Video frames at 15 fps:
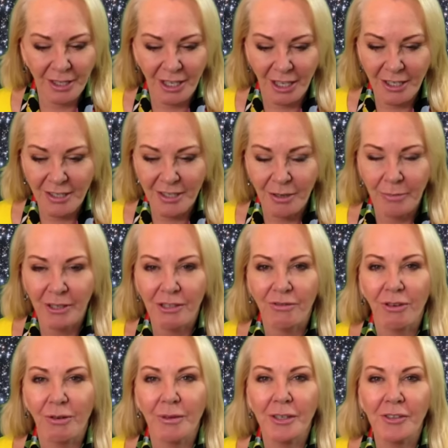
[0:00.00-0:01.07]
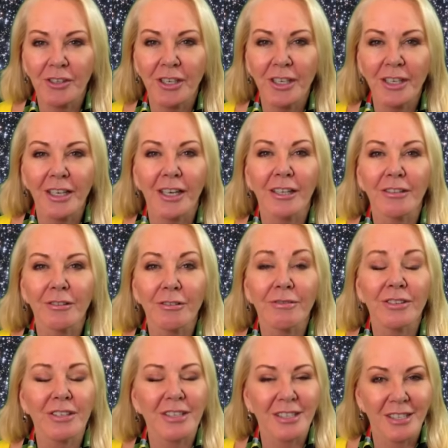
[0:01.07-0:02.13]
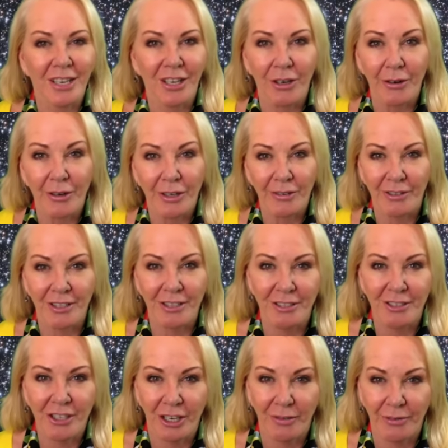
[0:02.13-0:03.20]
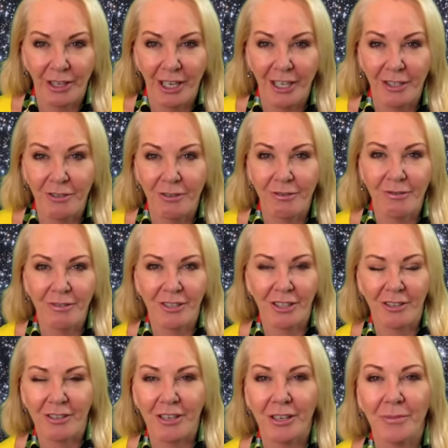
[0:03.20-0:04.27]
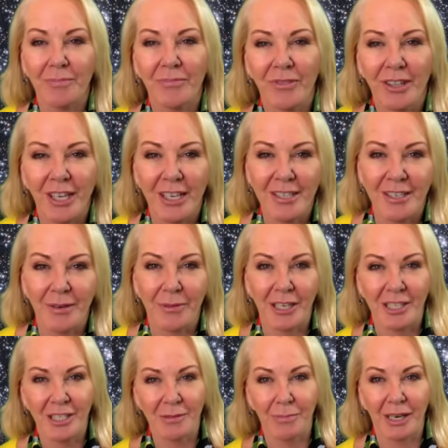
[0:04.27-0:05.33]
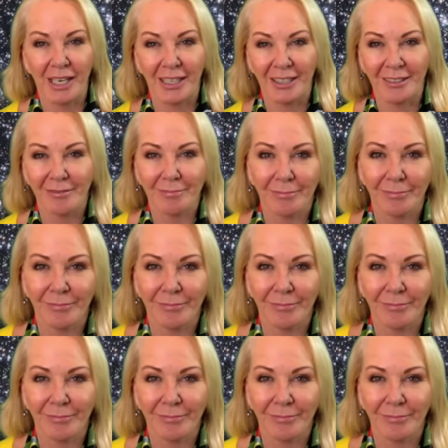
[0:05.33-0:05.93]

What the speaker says: thanks so much for watching, and look forward to seeing you over at jenniferangel.com. thanks so much. Bye.